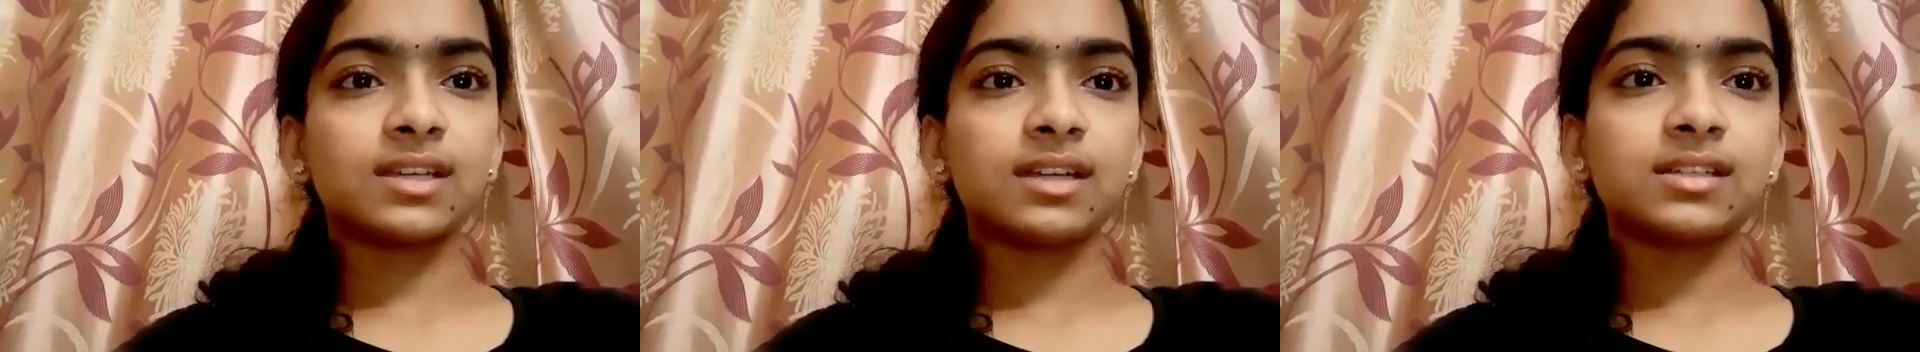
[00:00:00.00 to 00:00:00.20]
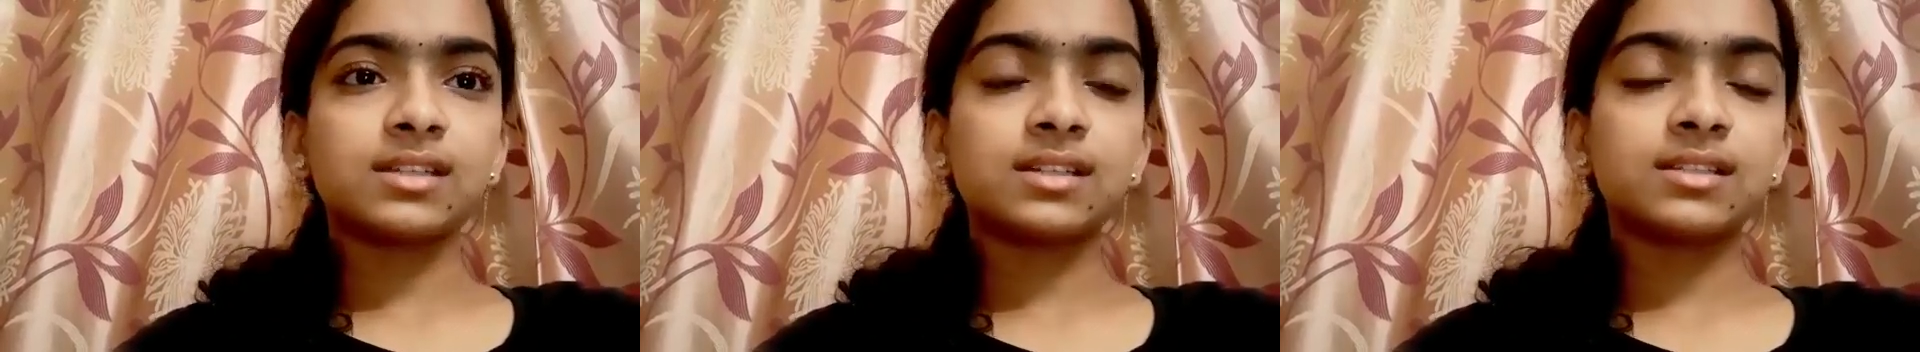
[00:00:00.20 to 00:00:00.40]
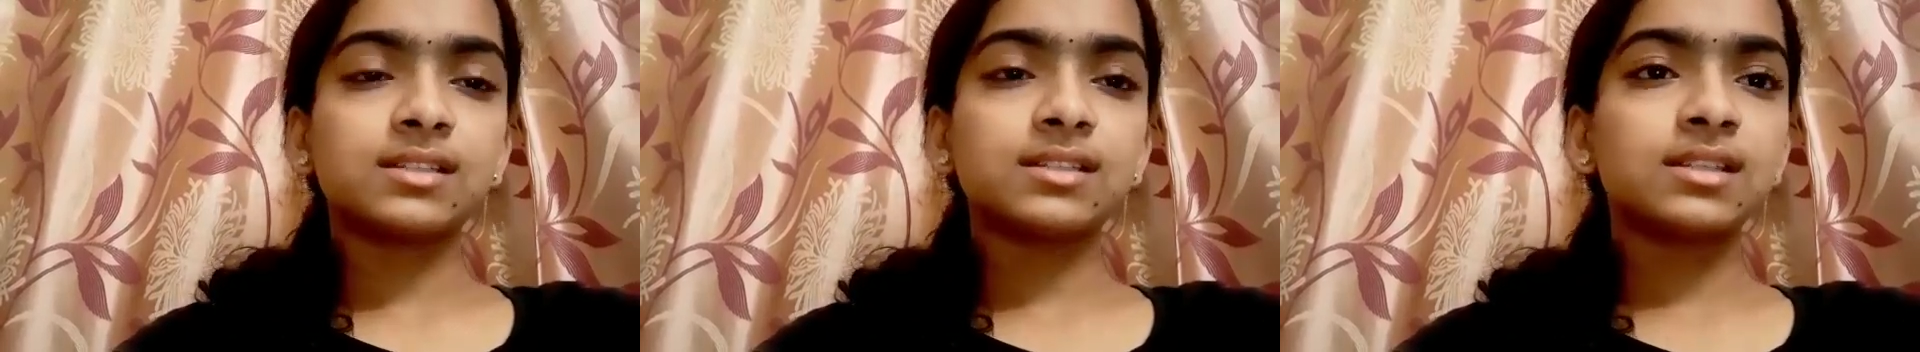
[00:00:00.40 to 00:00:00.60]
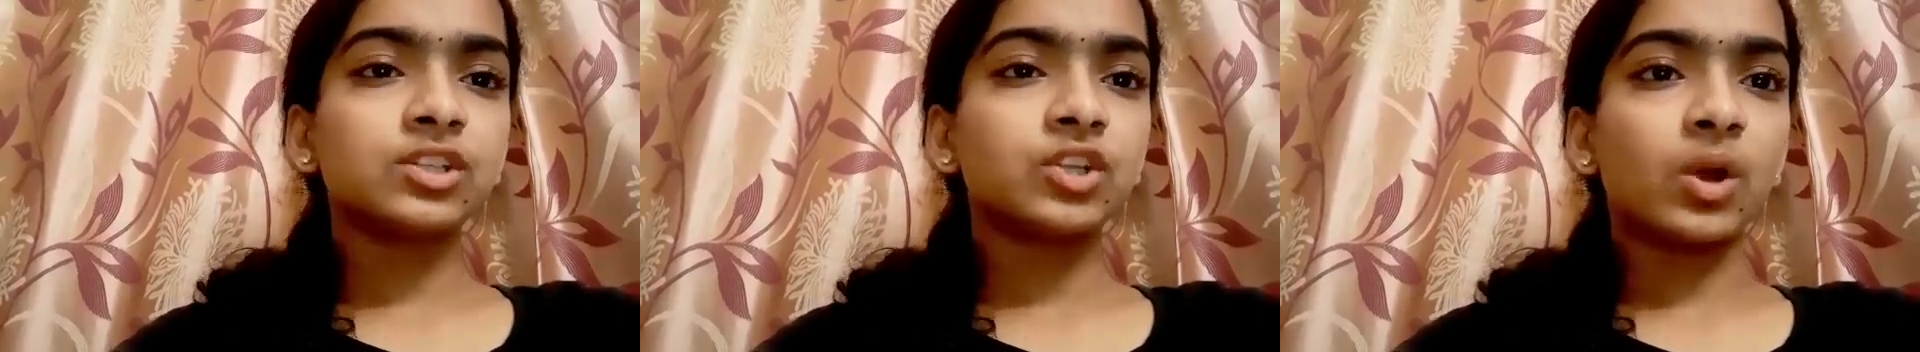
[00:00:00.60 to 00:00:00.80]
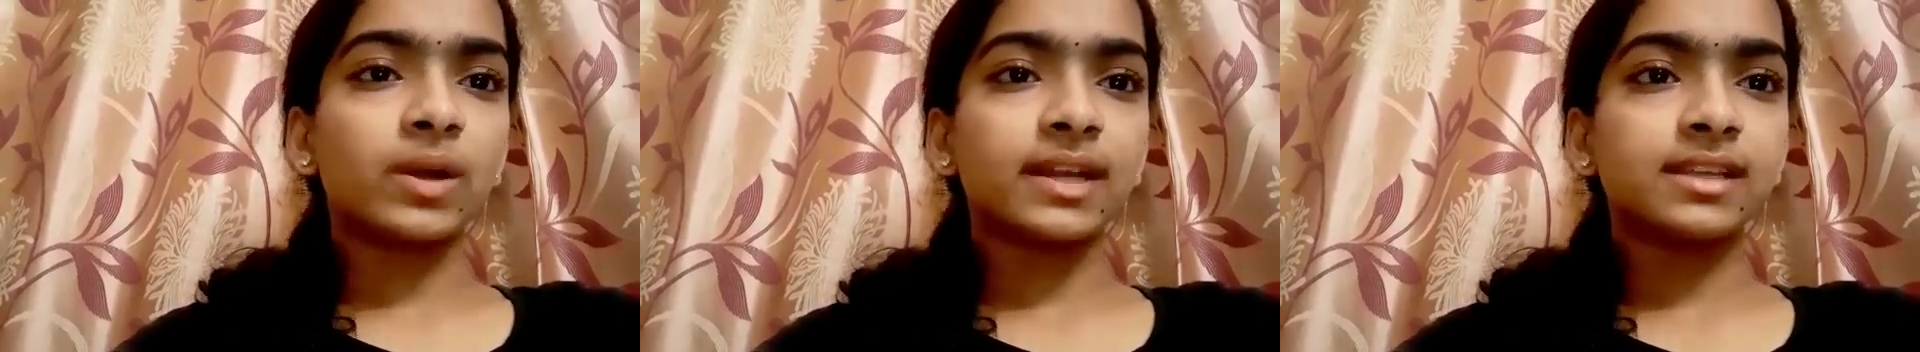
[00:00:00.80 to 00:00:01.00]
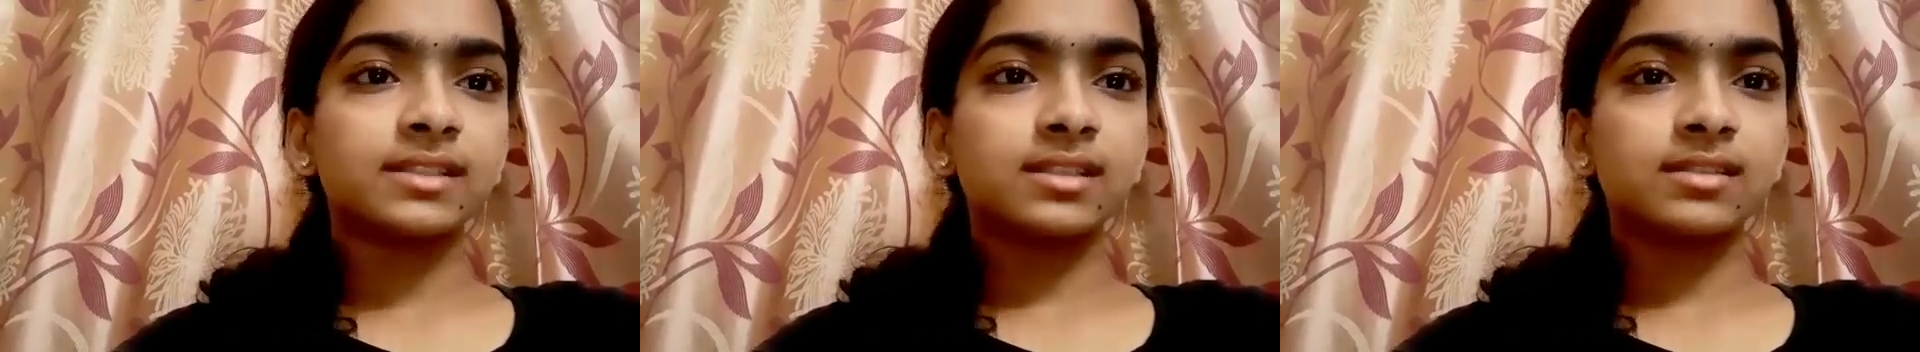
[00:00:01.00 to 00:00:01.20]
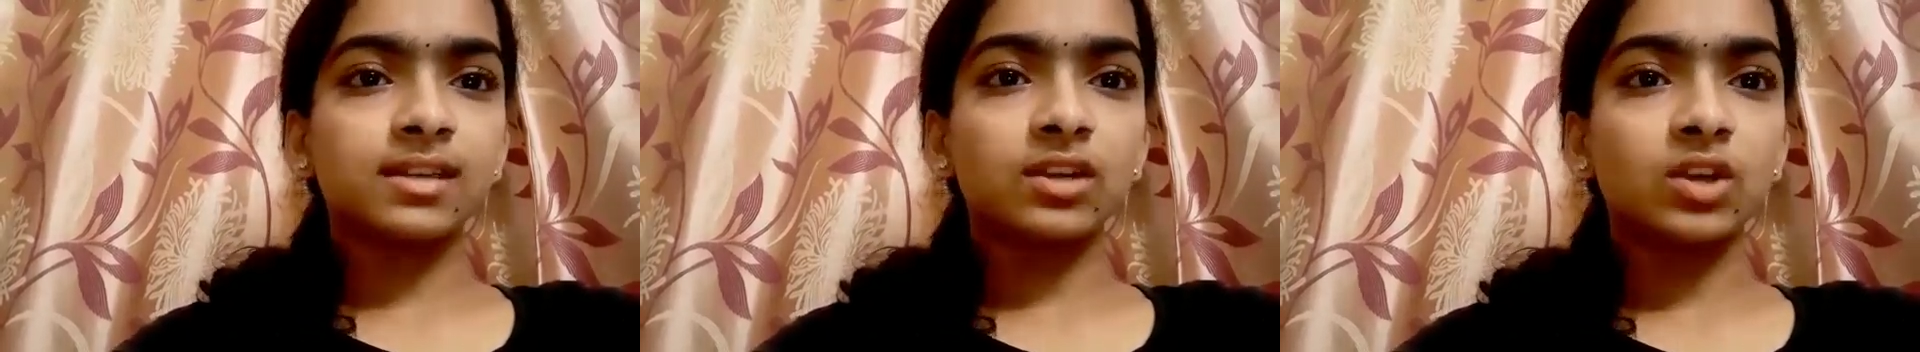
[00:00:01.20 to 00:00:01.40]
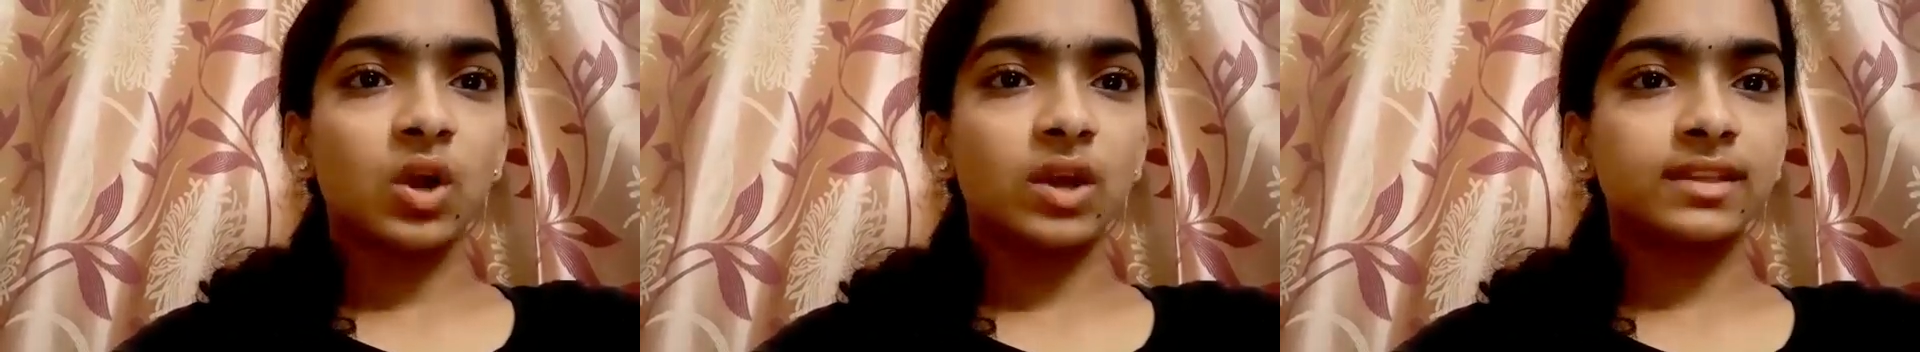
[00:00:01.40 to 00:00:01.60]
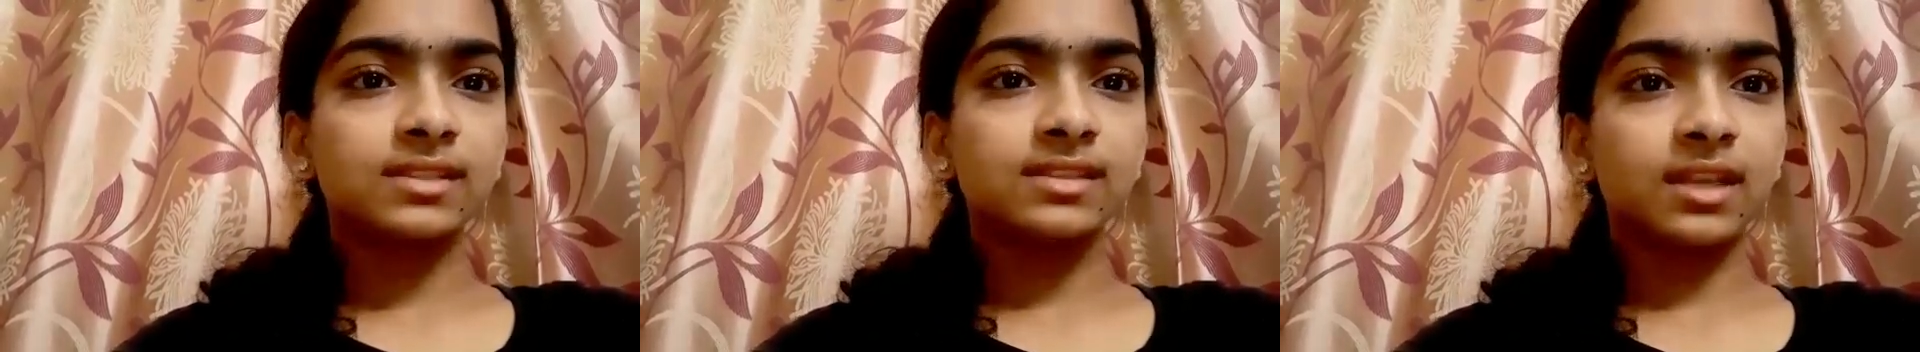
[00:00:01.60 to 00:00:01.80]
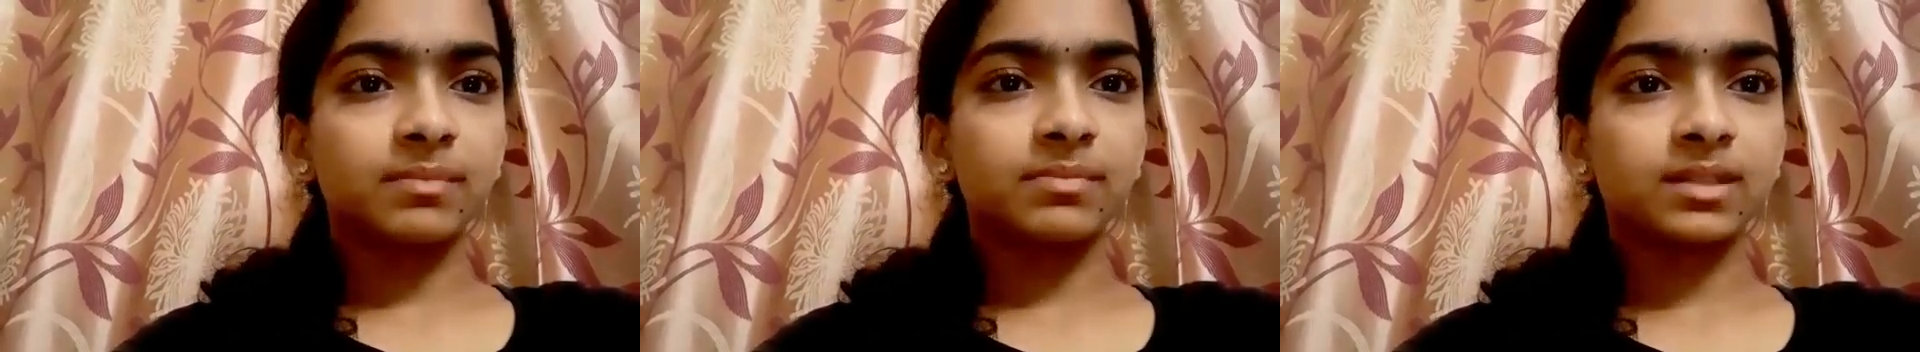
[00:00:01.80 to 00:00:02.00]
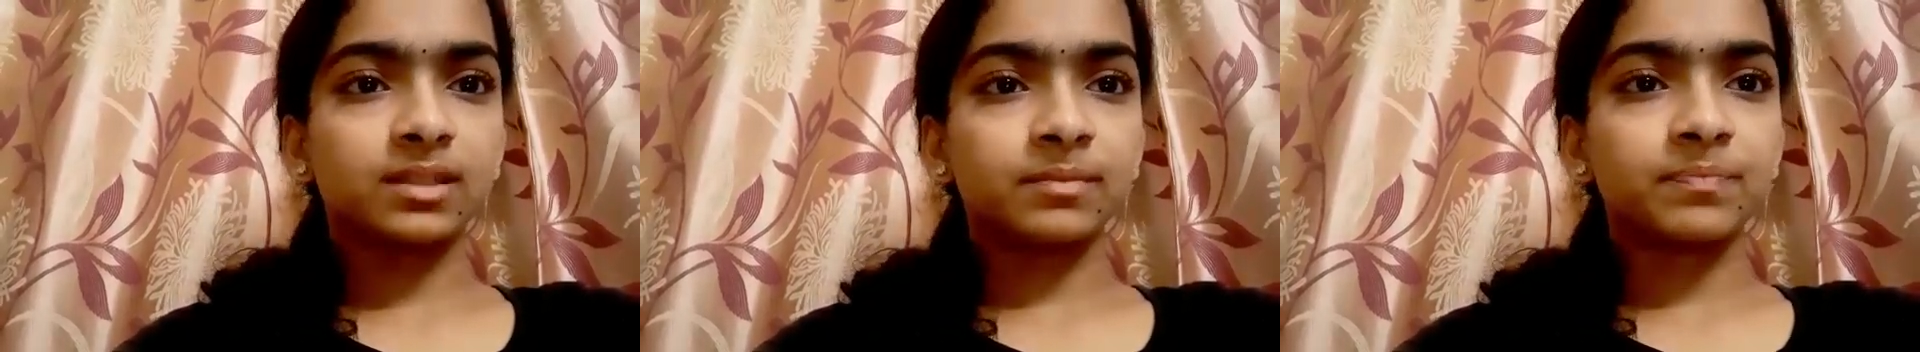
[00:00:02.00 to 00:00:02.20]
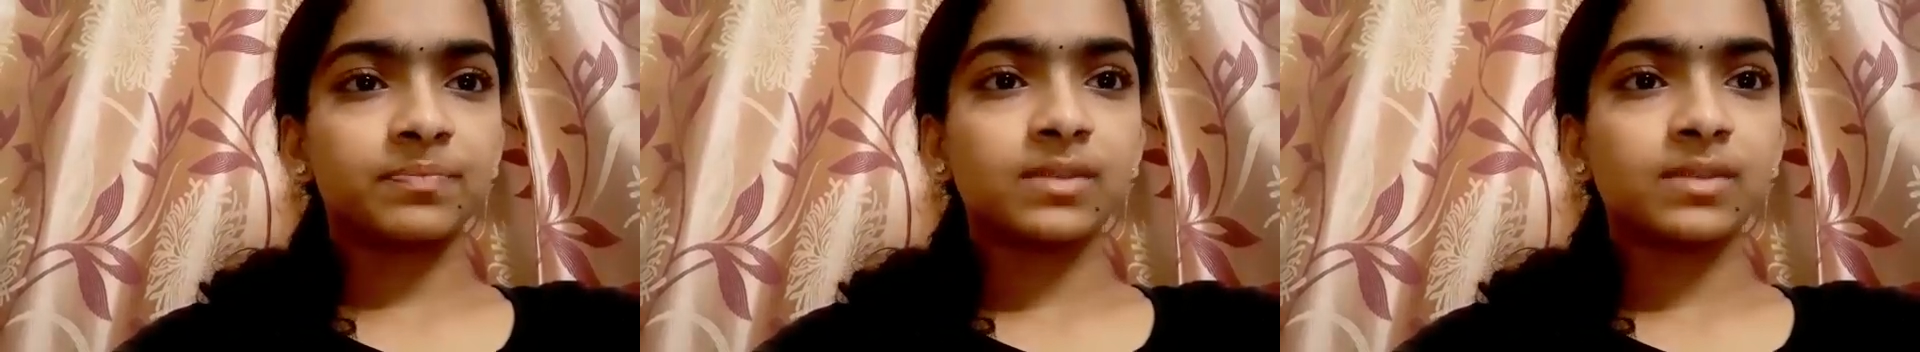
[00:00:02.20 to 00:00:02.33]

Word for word: that turtles and tortoises are not the same thing.